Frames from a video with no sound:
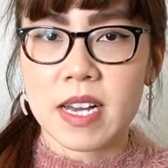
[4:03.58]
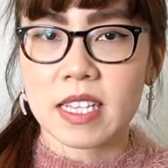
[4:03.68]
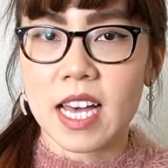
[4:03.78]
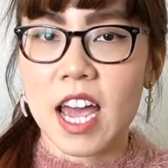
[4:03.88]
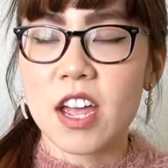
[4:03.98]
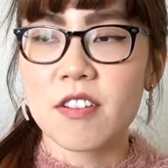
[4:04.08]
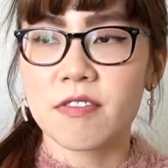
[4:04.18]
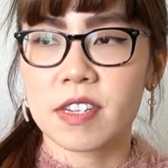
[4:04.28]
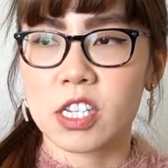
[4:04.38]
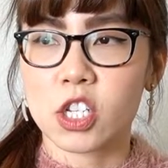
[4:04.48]
life,
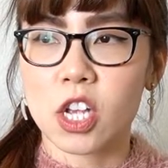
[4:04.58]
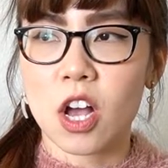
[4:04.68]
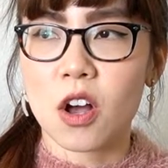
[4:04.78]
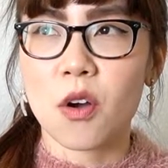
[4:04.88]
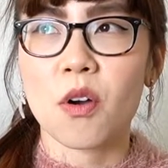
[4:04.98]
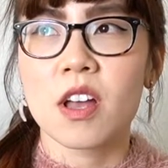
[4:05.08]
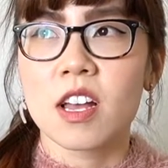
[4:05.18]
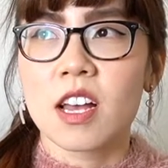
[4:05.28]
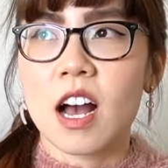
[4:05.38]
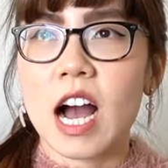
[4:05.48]
and so
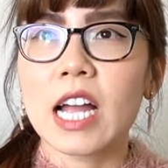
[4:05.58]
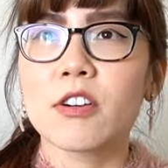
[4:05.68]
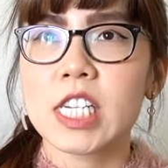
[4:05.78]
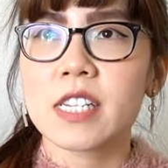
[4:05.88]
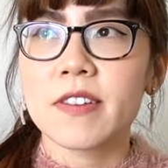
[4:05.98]
I always